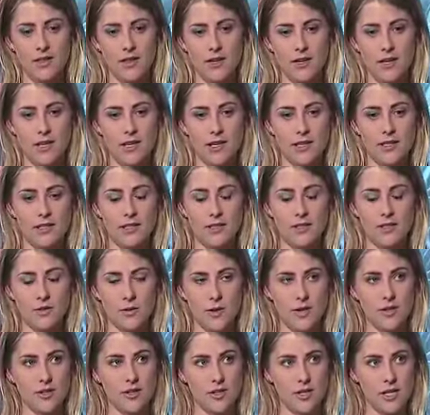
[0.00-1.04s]
the
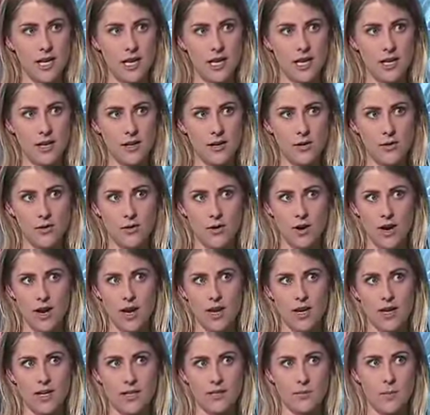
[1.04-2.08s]
situation in
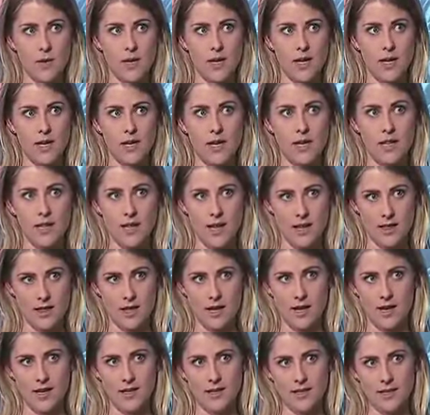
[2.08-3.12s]
Ukraine has been in the
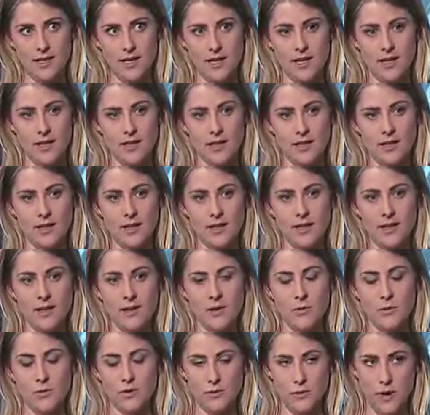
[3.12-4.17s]
headlines
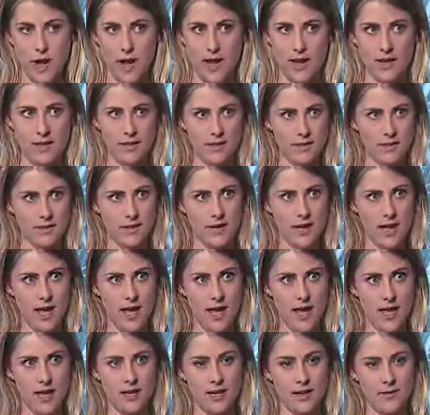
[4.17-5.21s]
worldwide,
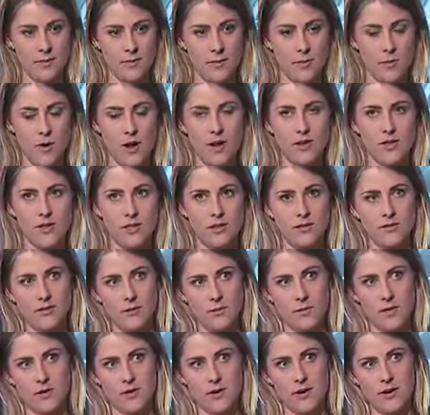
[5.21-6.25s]
and I've been watching
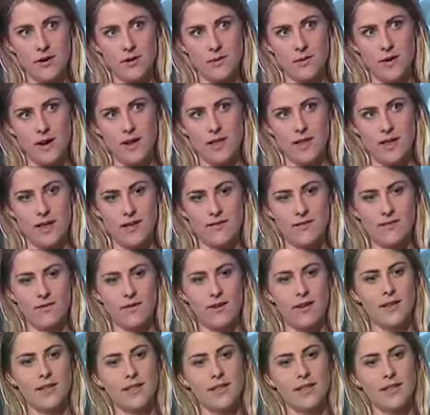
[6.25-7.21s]
from New York, where I live.